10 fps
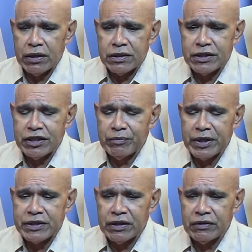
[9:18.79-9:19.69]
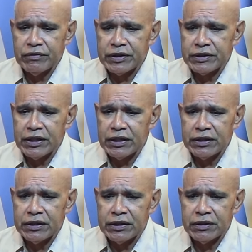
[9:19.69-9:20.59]
see myself as
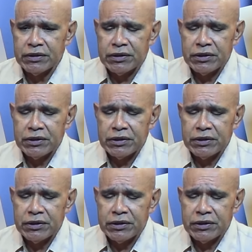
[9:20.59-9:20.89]
a